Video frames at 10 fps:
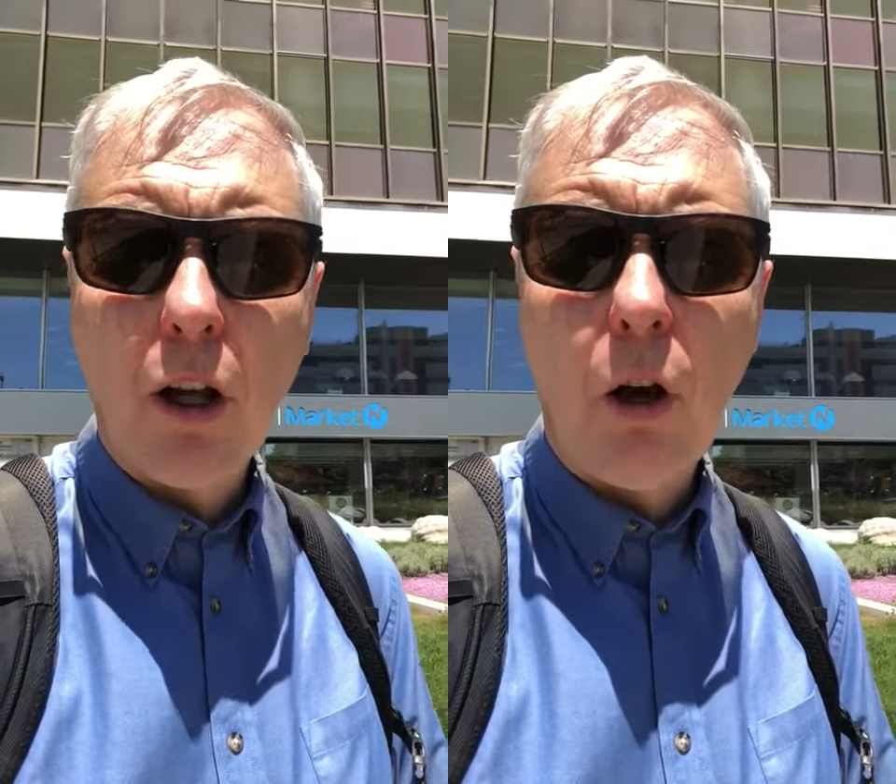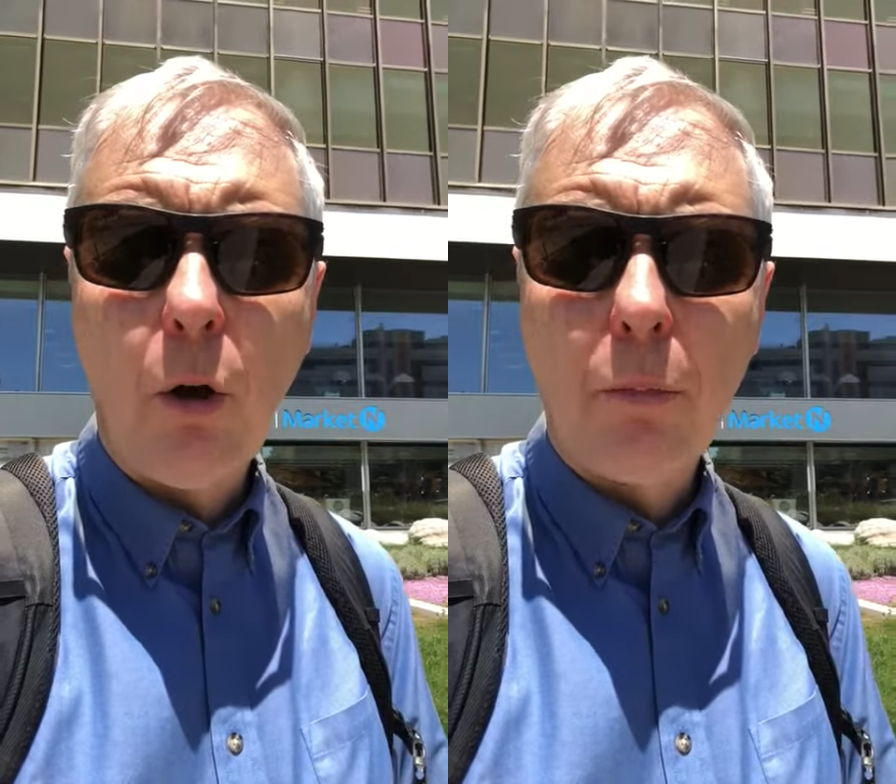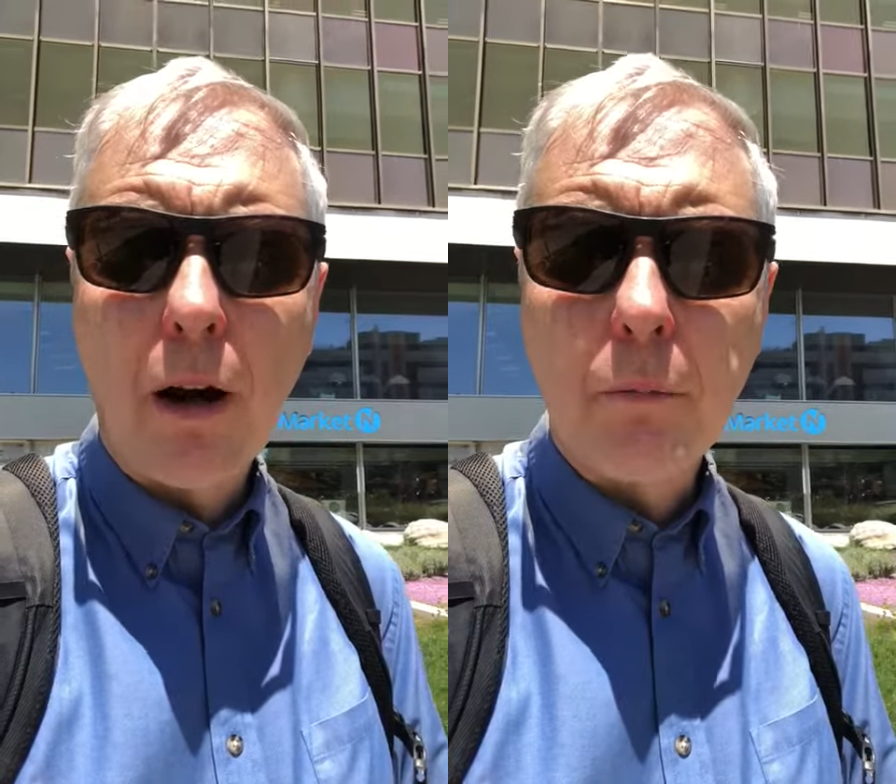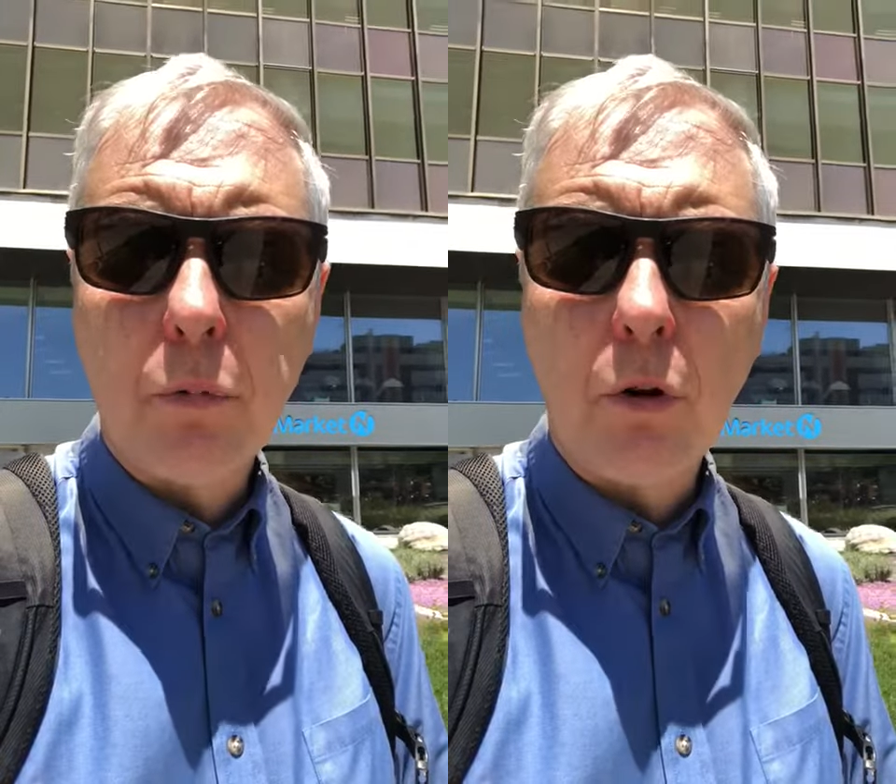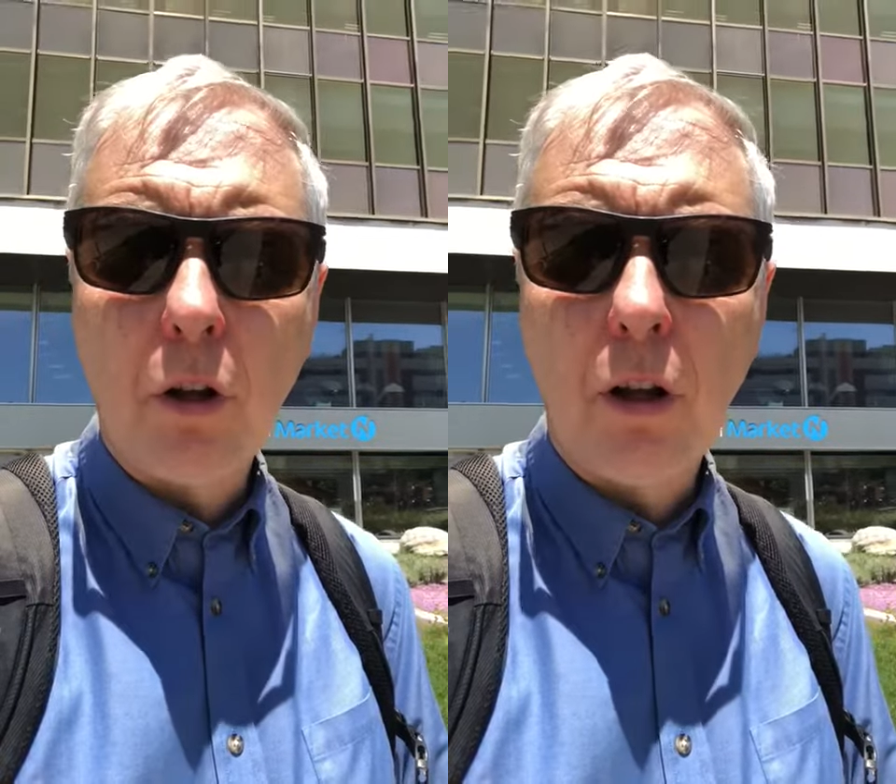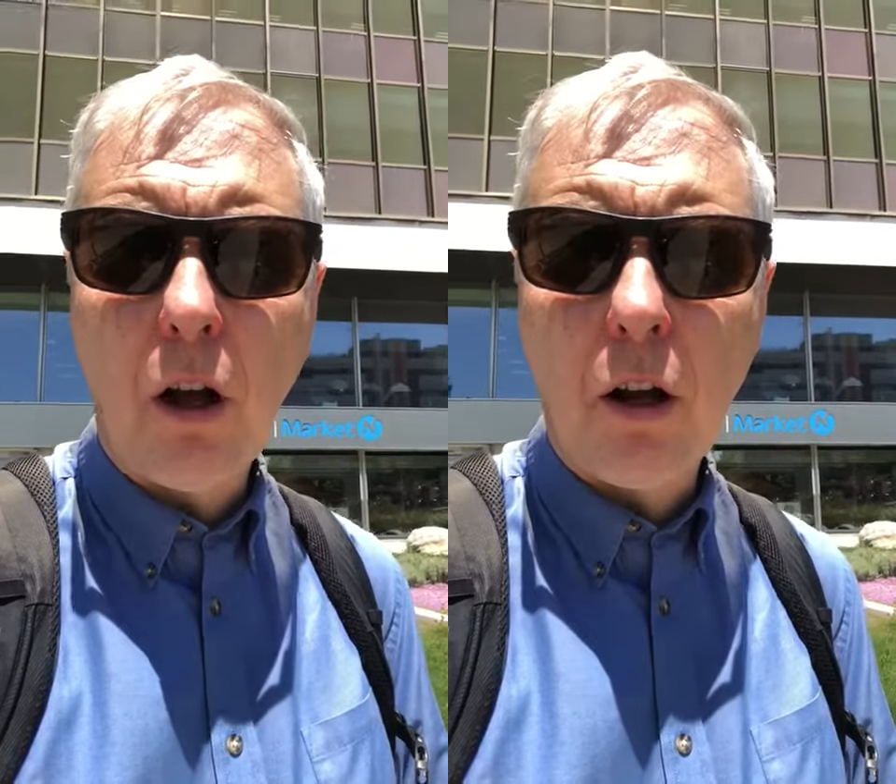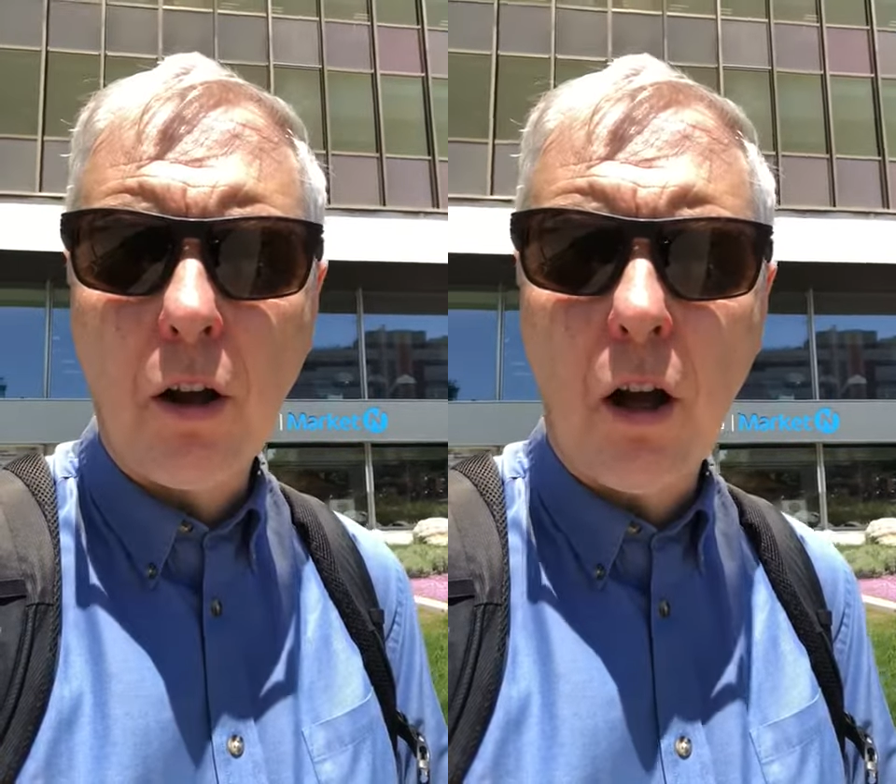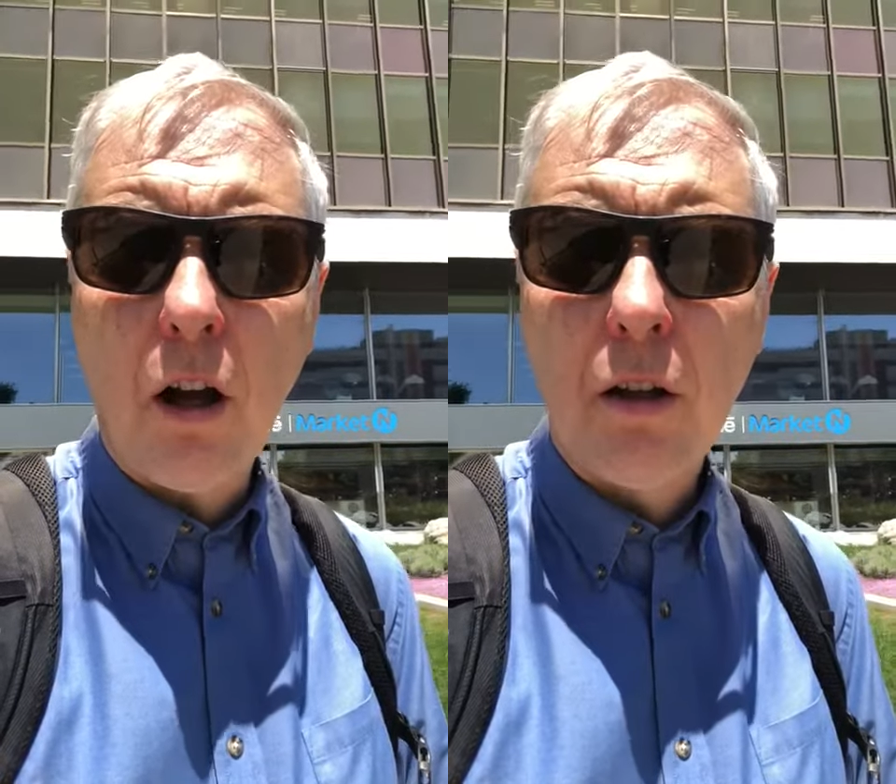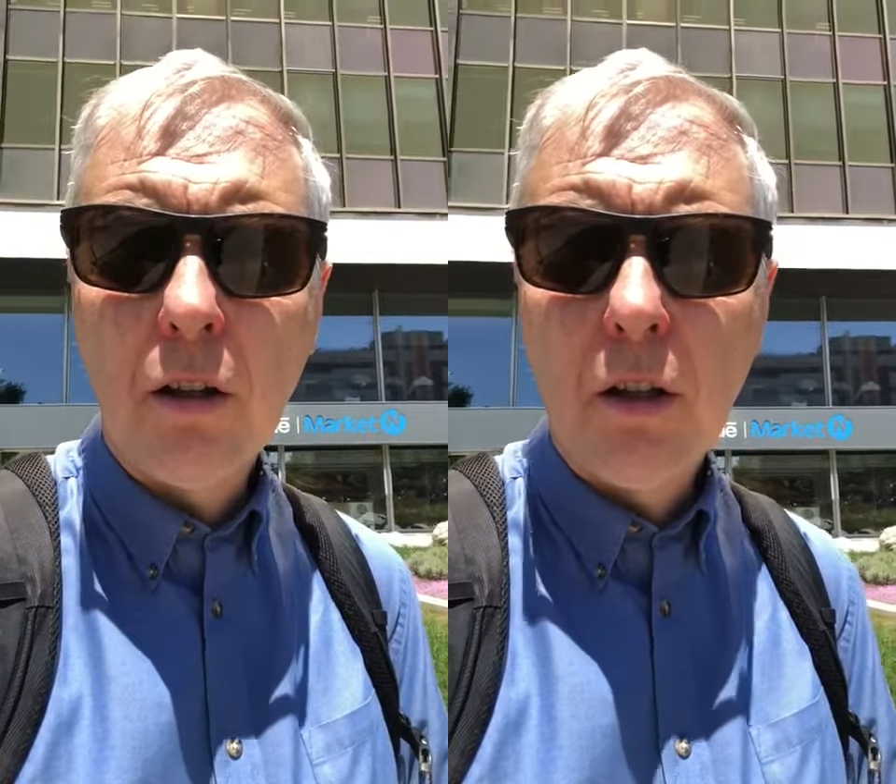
Carl Bradbrook on our